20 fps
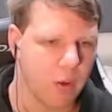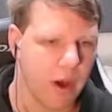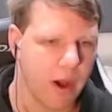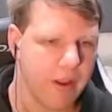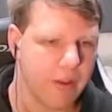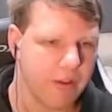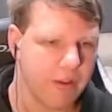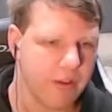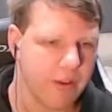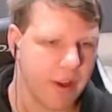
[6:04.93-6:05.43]

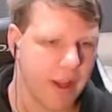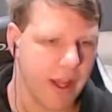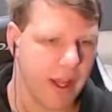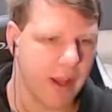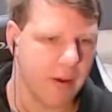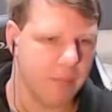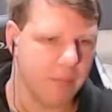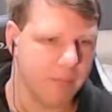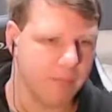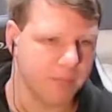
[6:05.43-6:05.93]
wise,
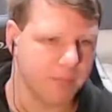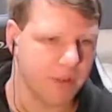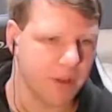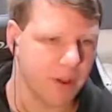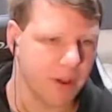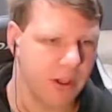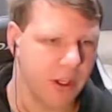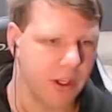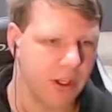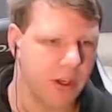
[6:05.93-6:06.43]

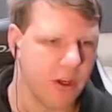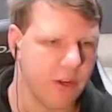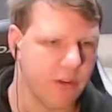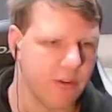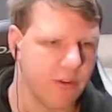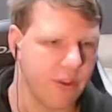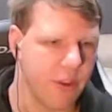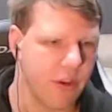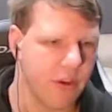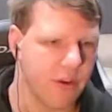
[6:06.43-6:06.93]
you can
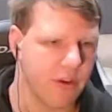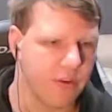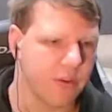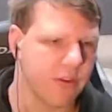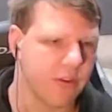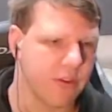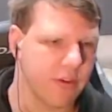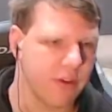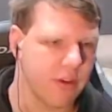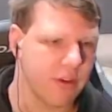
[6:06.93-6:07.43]
use
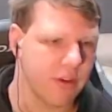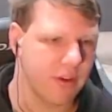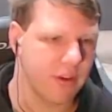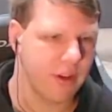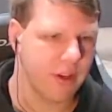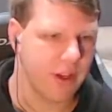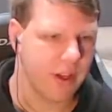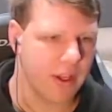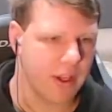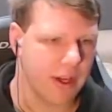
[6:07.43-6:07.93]
those
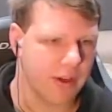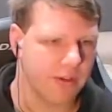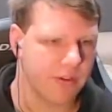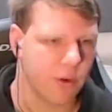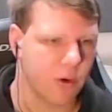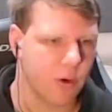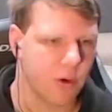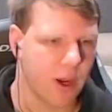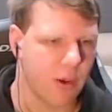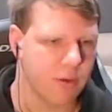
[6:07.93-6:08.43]

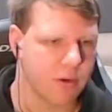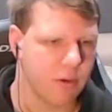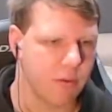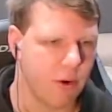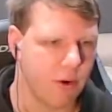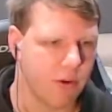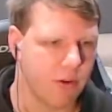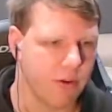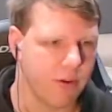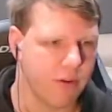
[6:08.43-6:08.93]
external capture
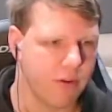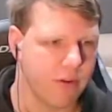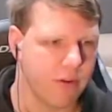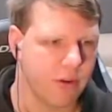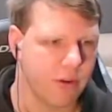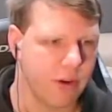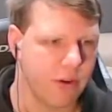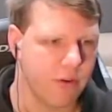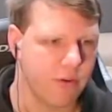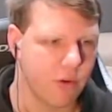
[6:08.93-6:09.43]
boxes
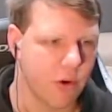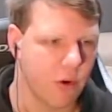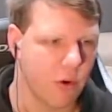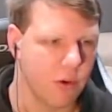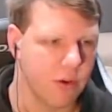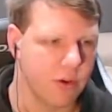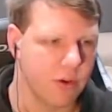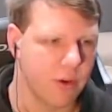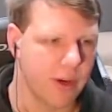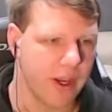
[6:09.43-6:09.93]
to just
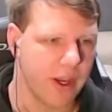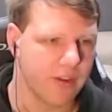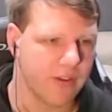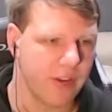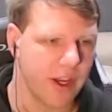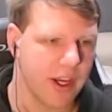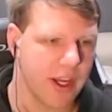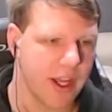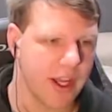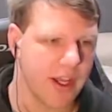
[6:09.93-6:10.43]
record to an
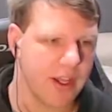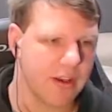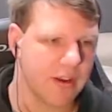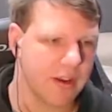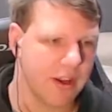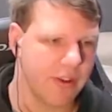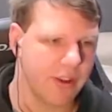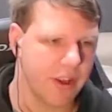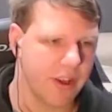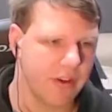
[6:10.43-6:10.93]
SD card,
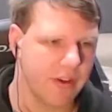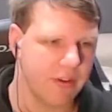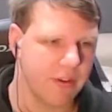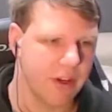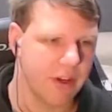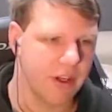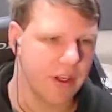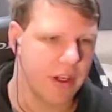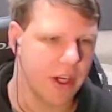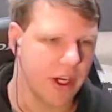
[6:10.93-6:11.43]
and then
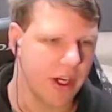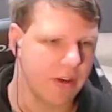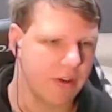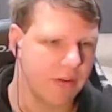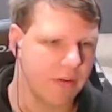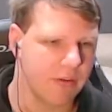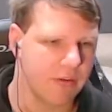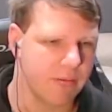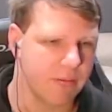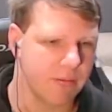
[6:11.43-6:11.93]
you
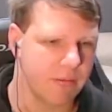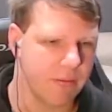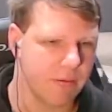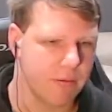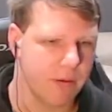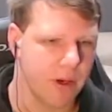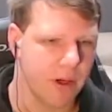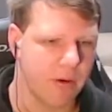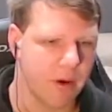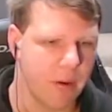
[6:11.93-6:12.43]
can
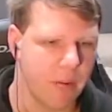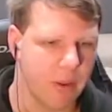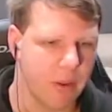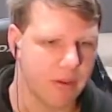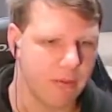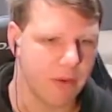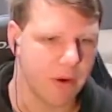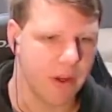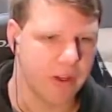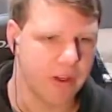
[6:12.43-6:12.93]
fiddle around with
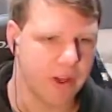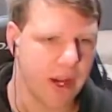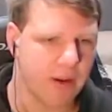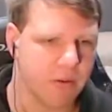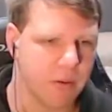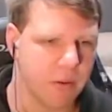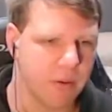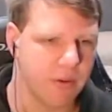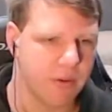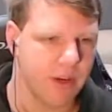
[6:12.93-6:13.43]
the footage
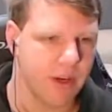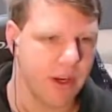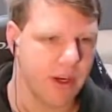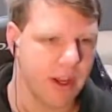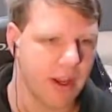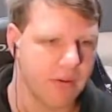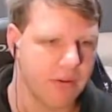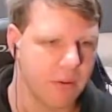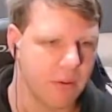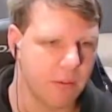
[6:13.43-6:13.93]
afterwards. You don't
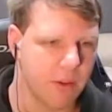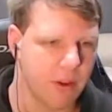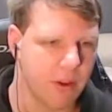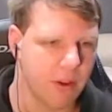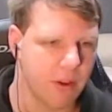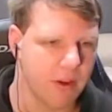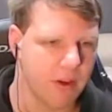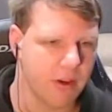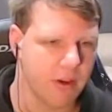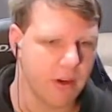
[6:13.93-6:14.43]
have to
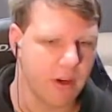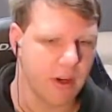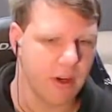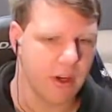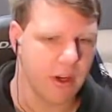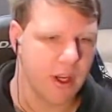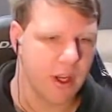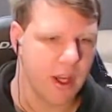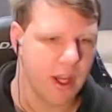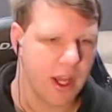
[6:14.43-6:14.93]
bother
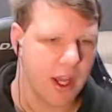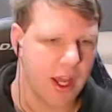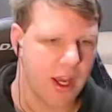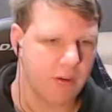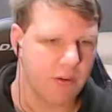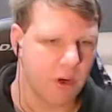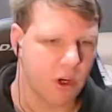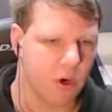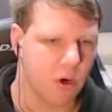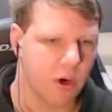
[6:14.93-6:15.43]

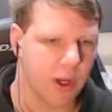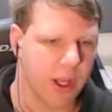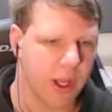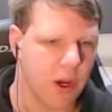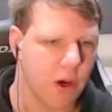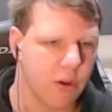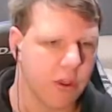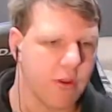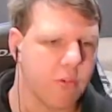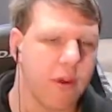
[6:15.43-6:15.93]
recording
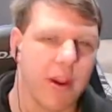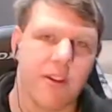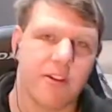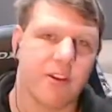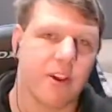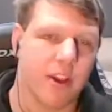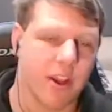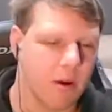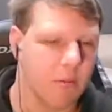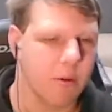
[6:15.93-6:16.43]
on the
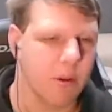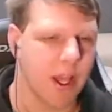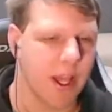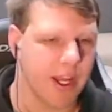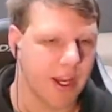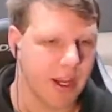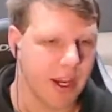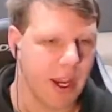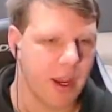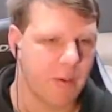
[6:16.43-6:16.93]
PC you're
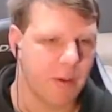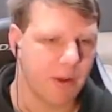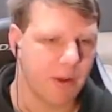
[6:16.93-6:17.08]
playing a game